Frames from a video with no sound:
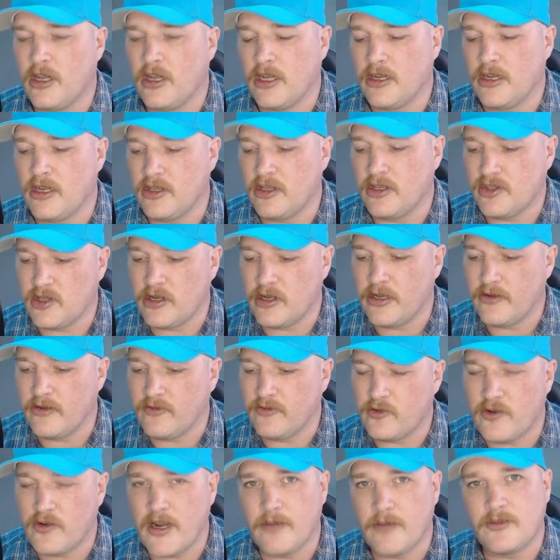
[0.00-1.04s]
it's kind of
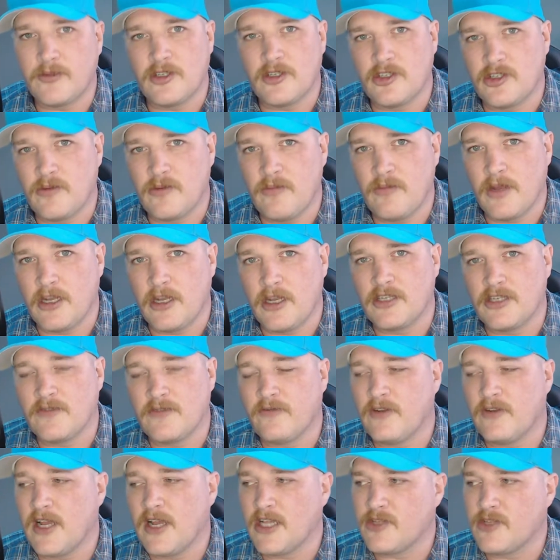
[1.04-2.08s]
crept into many
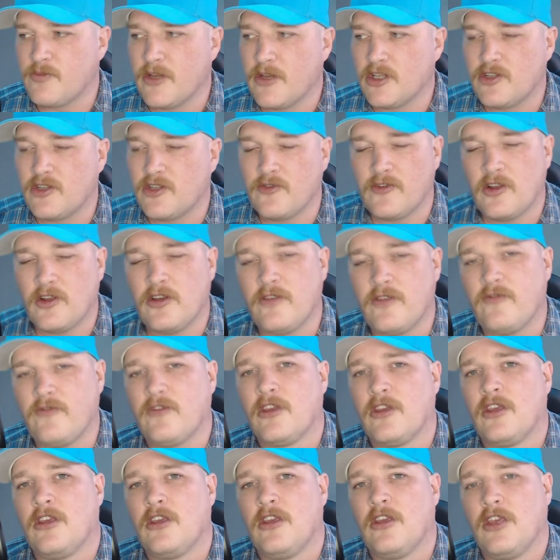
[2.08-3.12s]
different aspects of life,
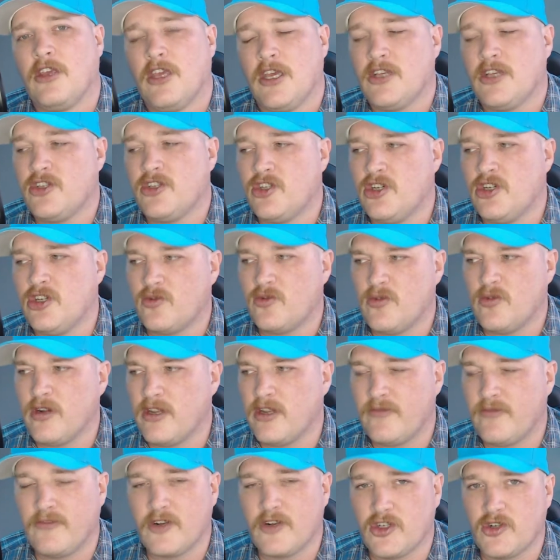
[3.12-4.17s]
has just really
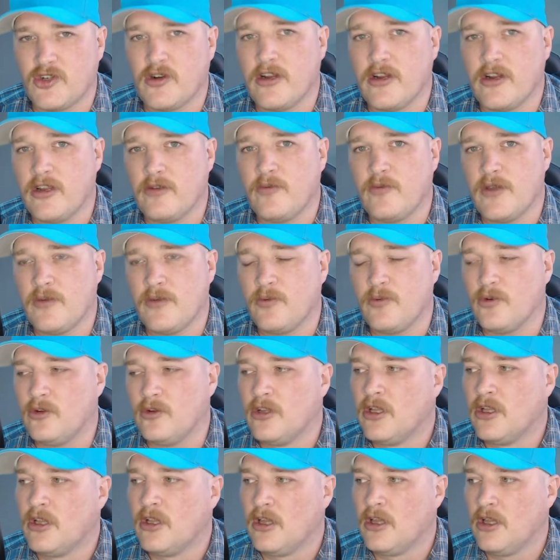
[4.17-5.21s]
frustrated people.
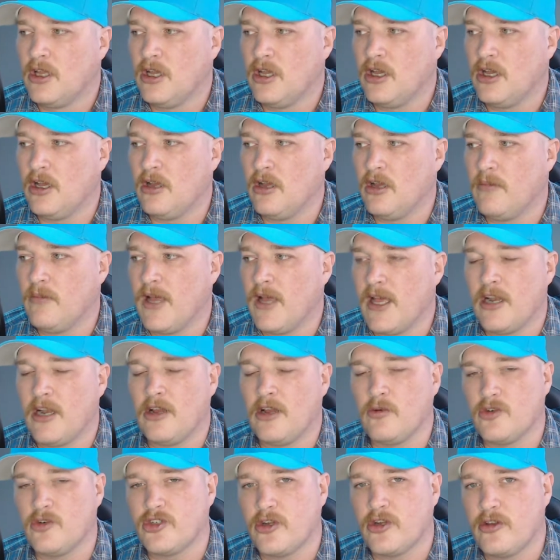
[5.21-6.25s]
And I will
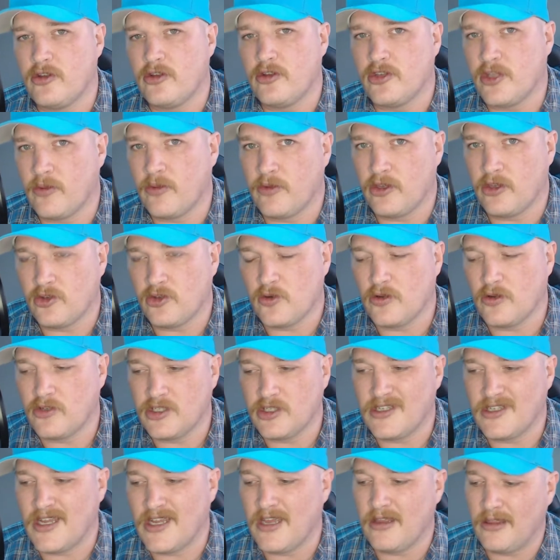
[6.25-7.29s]
show you something as well
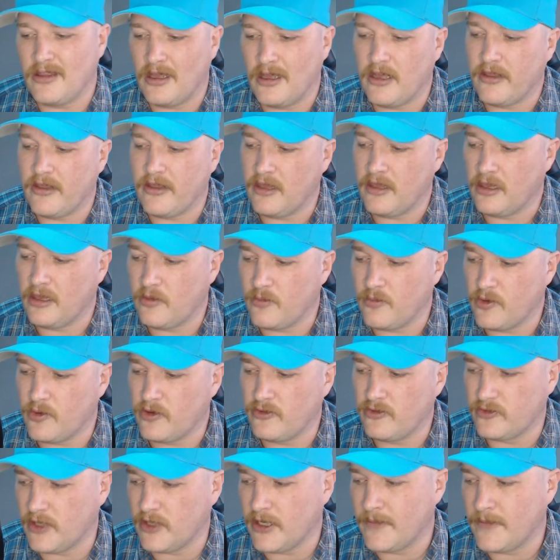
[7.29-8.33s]
today that I think proves
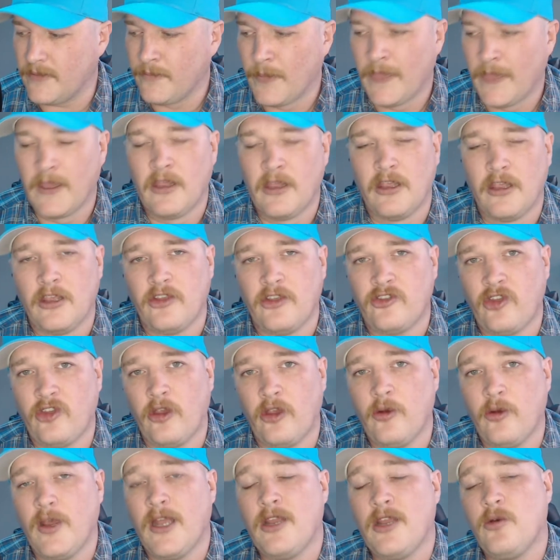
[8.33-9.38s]
that. So
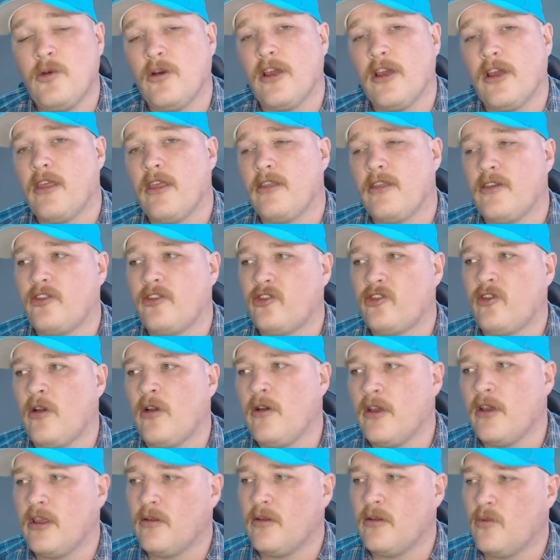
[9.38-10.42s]
anyway,
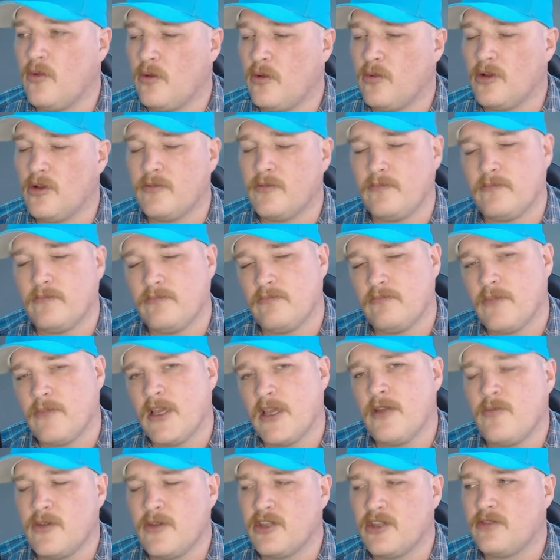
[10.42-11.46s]
what made
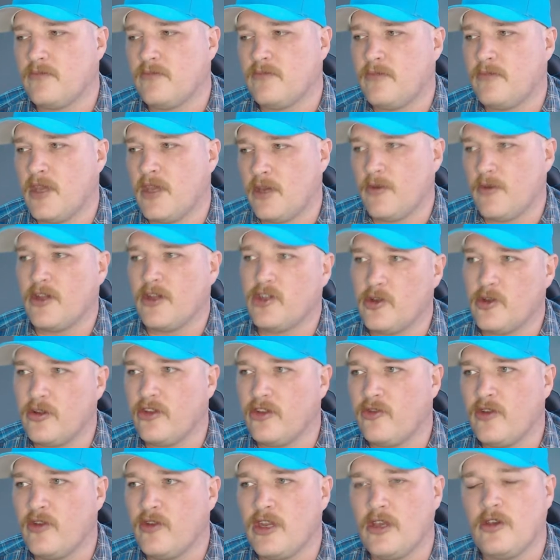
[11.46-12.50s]
me think about doing this
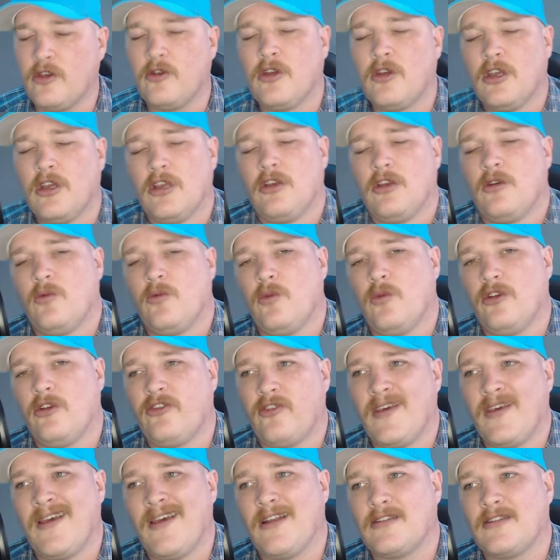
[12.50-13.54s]
video was
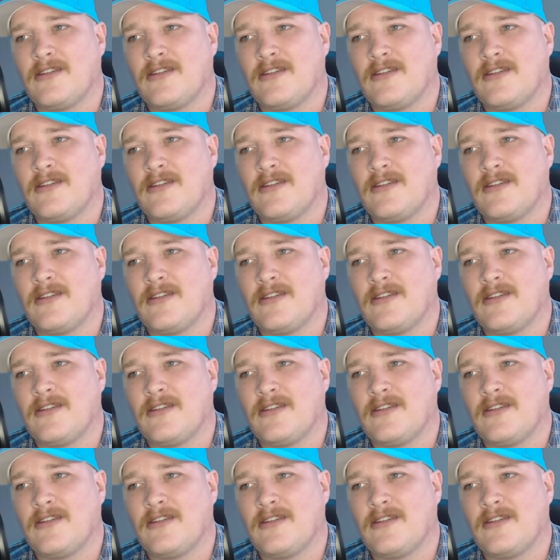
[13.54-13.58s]
that